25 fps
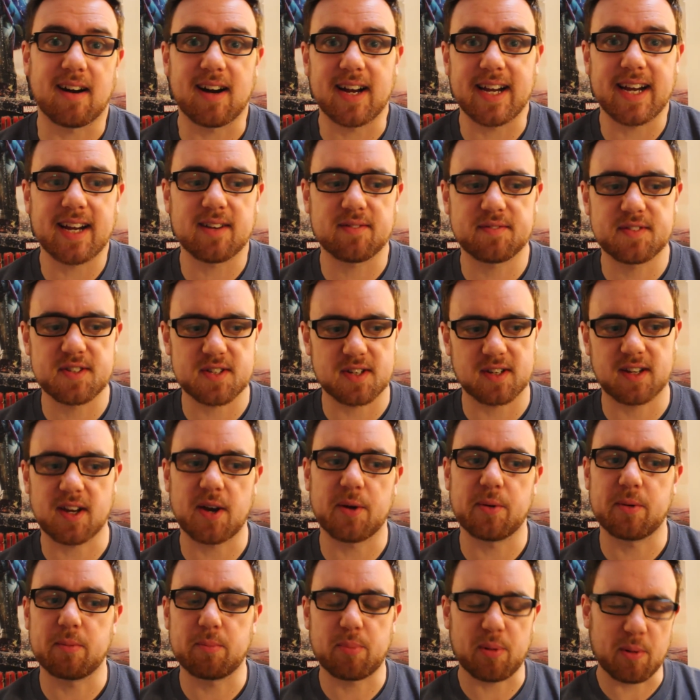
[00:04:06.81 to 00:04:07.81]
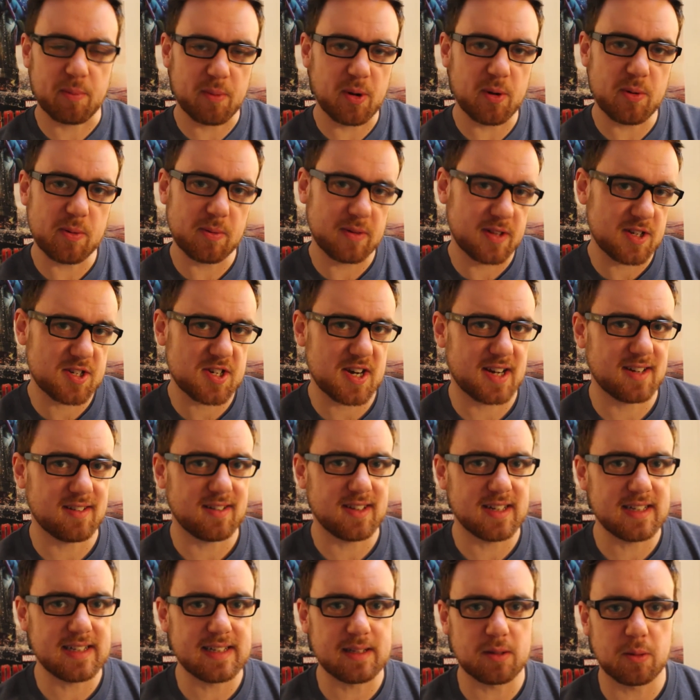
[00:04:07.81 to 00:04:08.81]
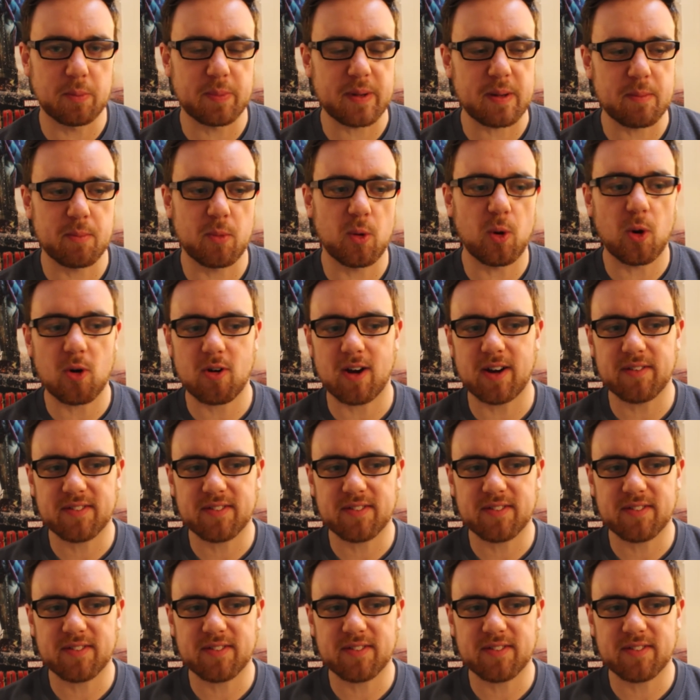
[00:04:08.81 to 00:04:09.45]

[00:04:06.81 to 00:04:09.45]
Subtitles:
I have to go and promote the channel a little bit more.